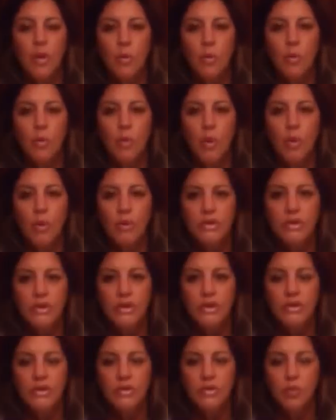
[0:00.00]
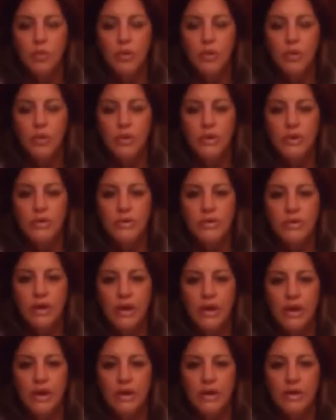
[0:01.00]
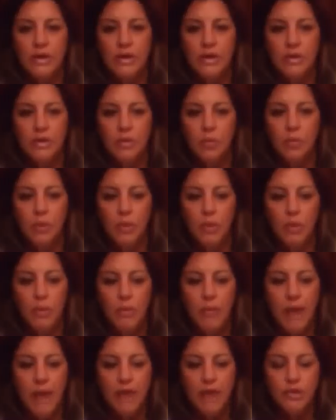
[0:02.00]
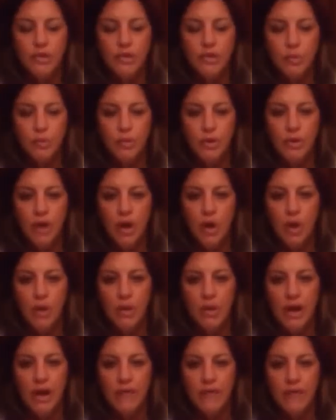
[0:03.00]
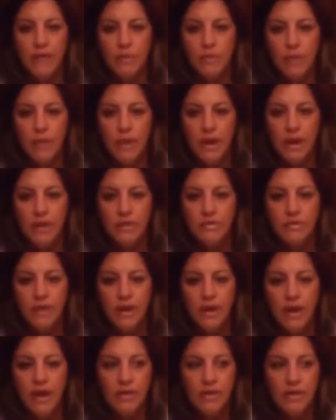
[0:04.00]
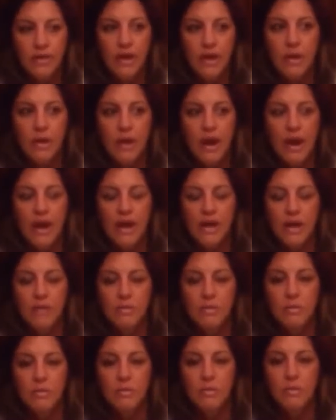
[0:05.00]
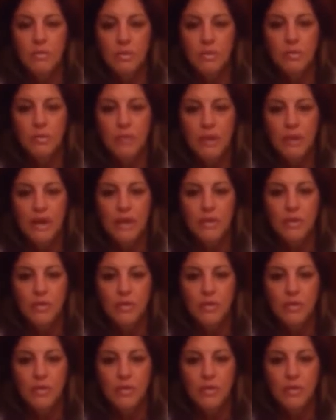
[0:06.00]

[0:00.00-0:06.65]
So what we did is we went back to Brno, and Ava met us, and it was